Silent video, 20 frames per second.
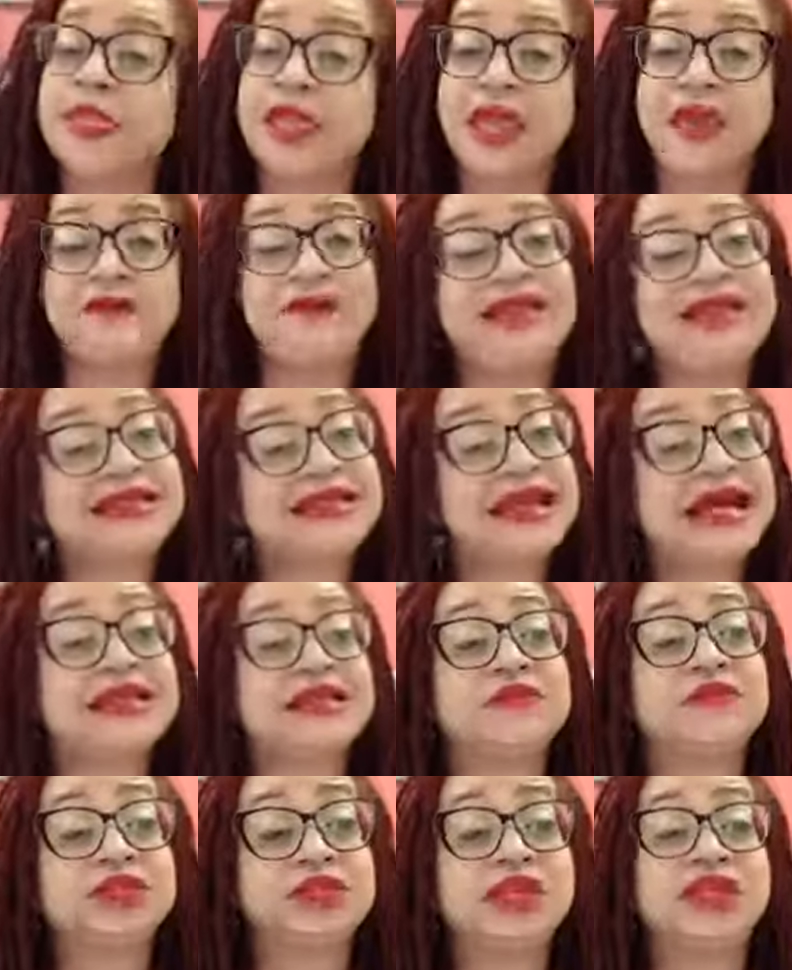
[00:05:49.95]
if it's not
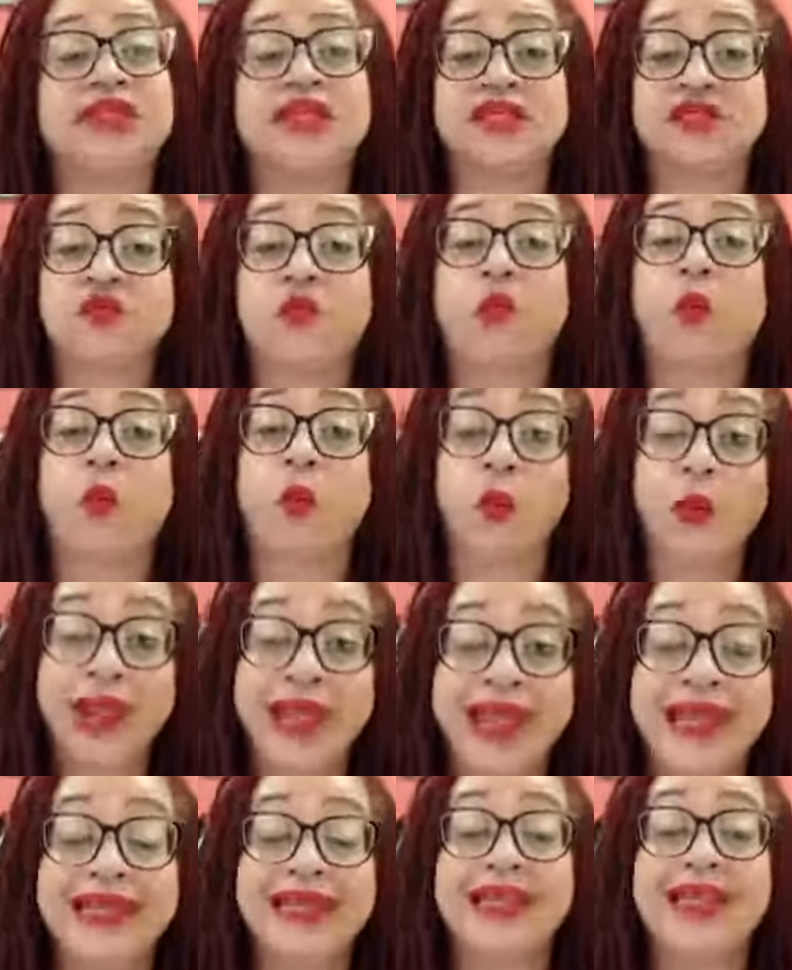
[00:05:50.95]
some shit that's
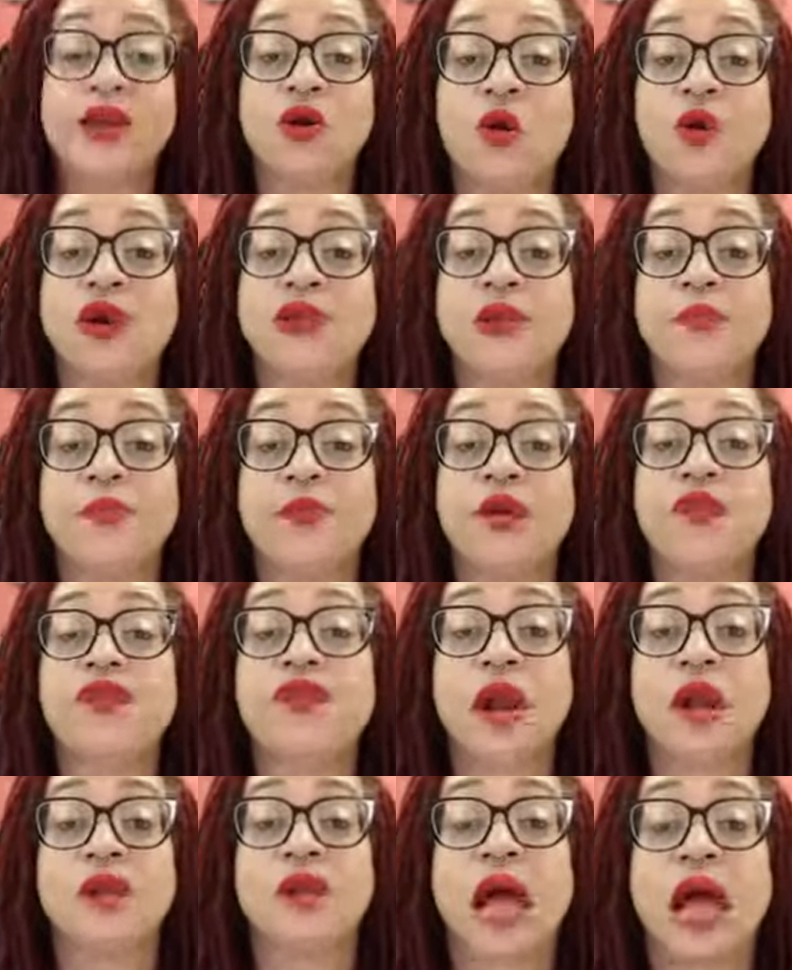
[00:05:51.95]
really going to put
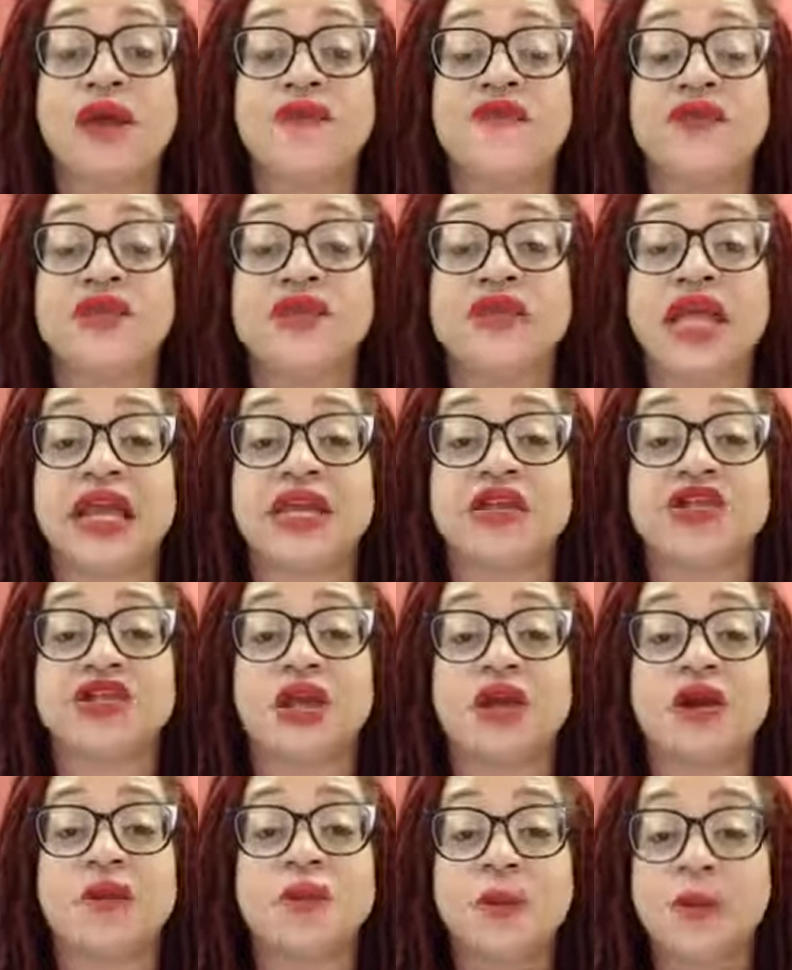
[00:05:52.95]
their life in
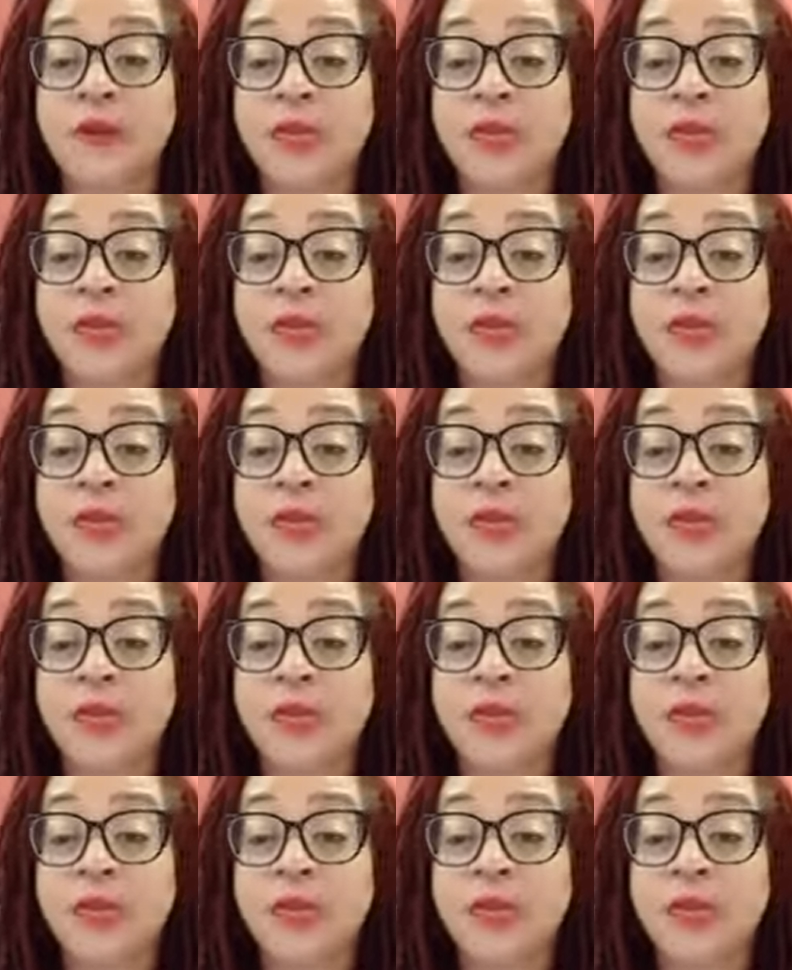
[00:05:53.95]
danger,